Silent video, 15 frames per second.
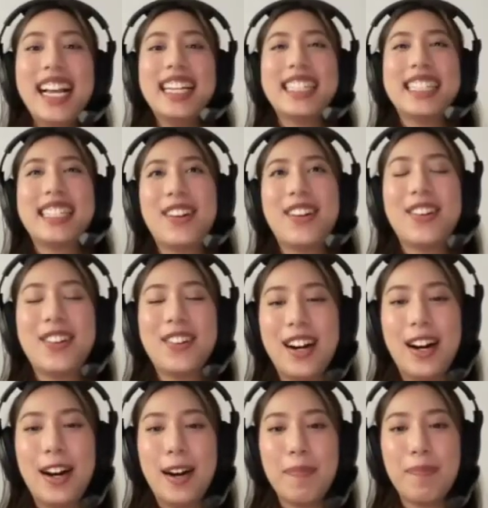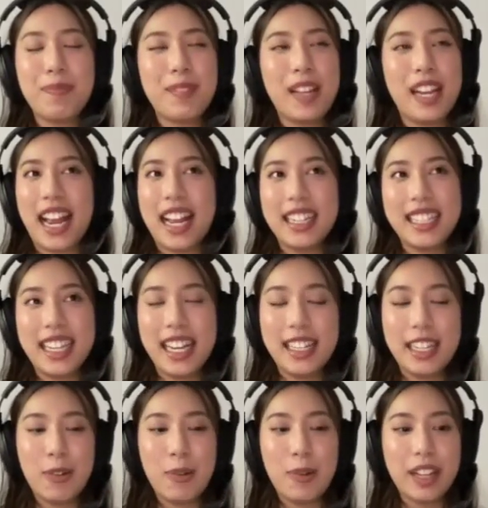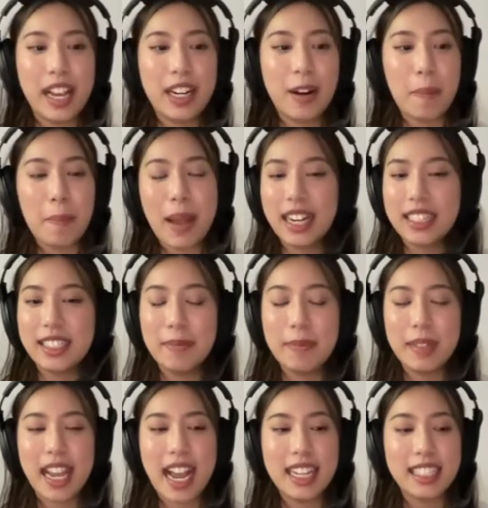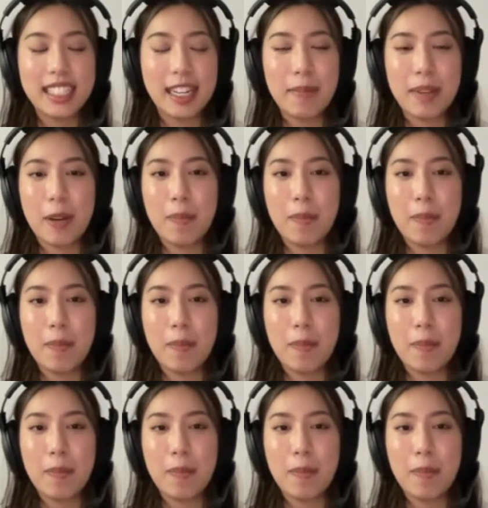So like at the end they will like come back to me asking me a